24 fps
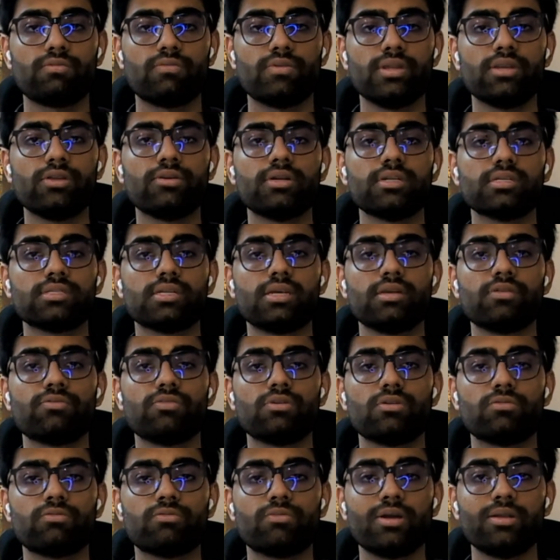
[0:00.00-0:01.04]
When you
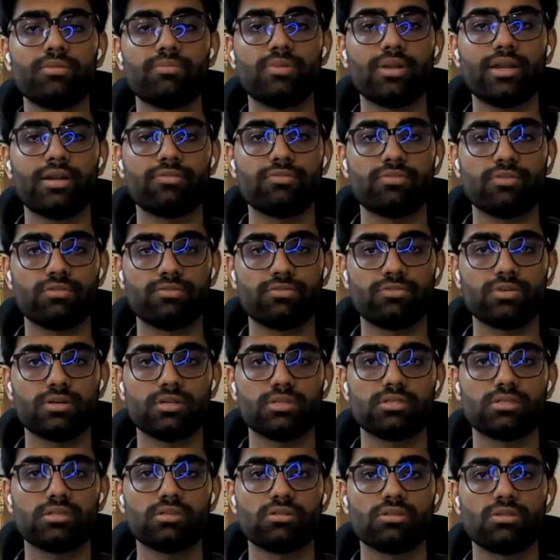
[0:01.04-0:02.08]
design for one platform
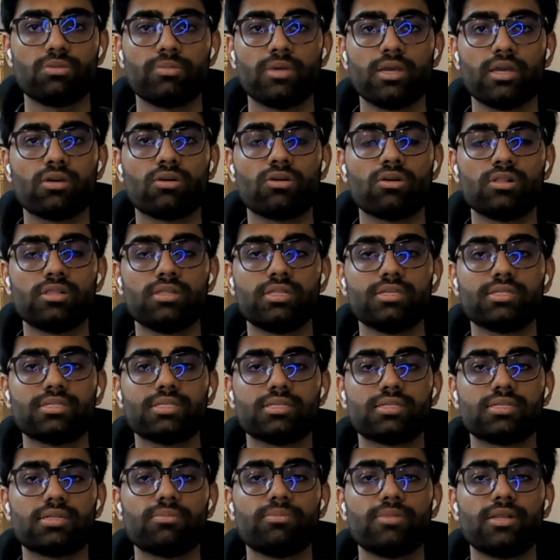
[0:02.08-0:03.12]
first, you make all the
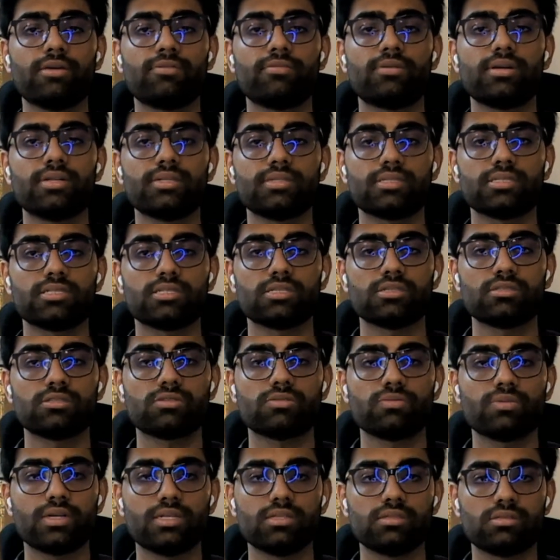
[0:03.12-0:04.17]
system level
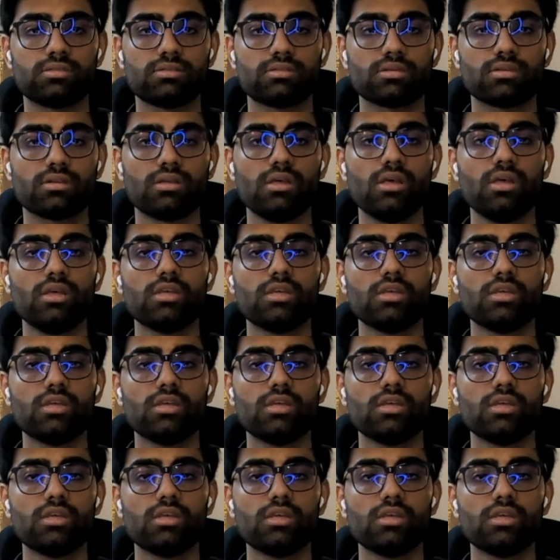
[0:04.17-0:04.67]
decisions once.